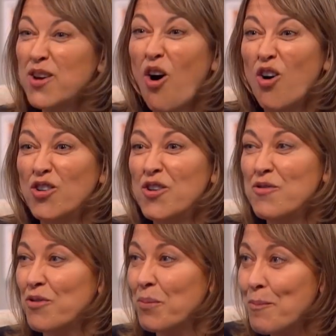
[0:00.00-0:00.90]
we got on
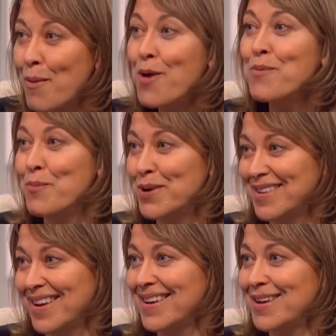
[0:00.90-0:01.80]
from the moment we
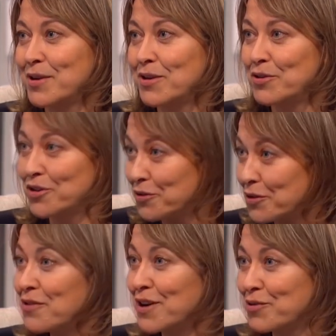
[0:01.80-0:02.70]
sat down next to each other
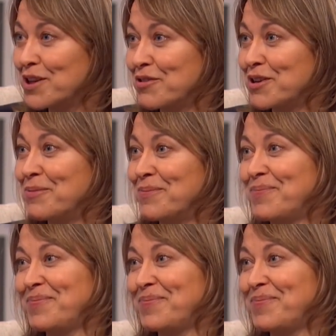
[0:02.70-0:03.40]
at the first read through. Sure.